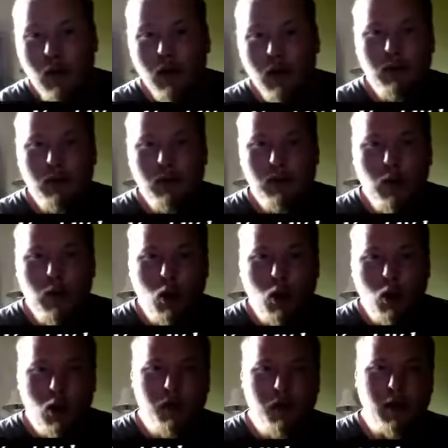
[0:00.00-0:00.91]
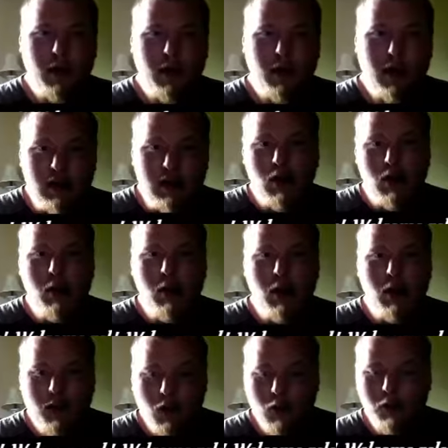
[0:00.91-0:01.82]
That's going to be the first juice I put in
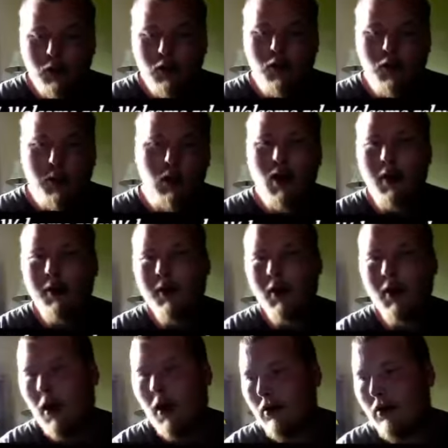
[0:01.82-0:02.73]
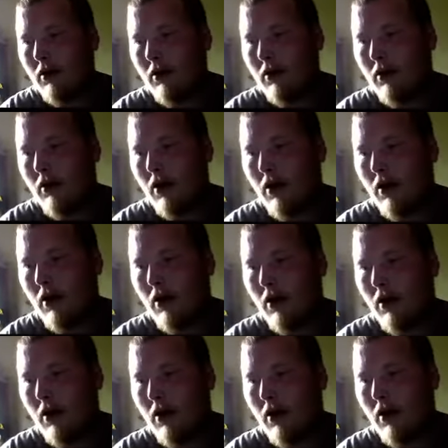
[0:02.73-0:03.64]
my tank. So I did.
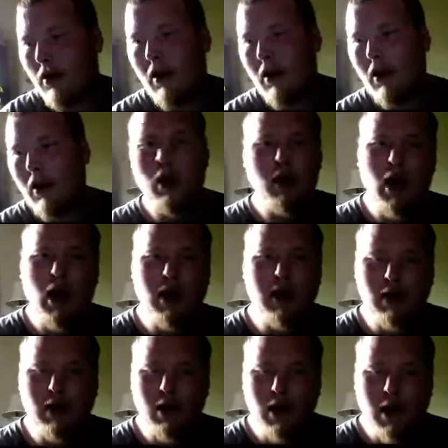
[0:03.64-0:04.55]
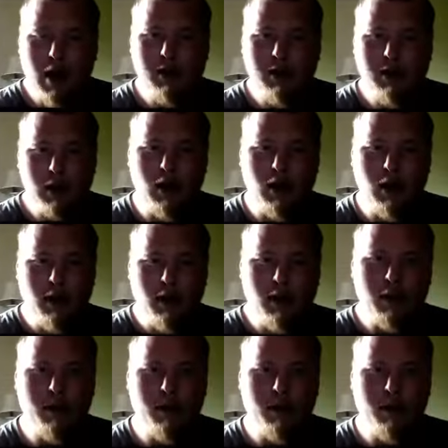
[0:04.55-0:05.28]
Tasted excellent, you know.